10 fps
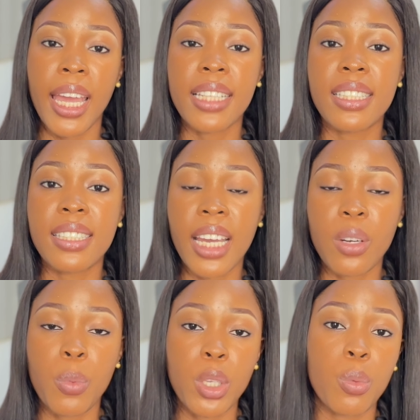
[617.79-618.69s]
and decide
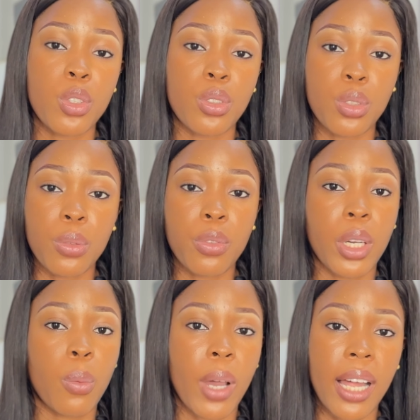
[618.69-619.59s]
on what you want to do
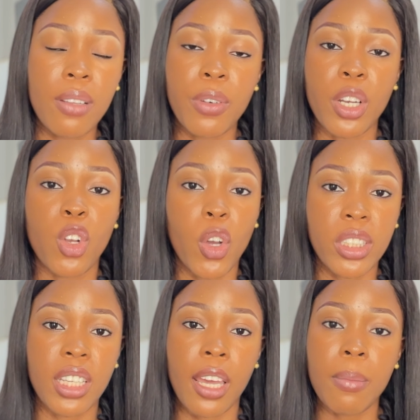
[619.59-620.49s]
for a while, for a
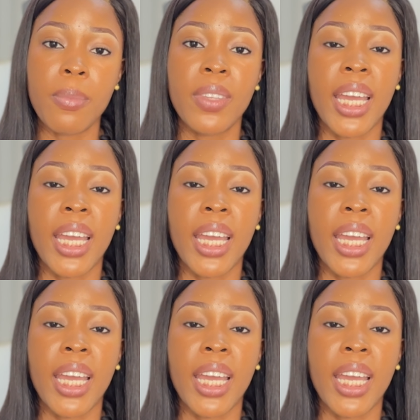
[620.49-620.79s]
long time,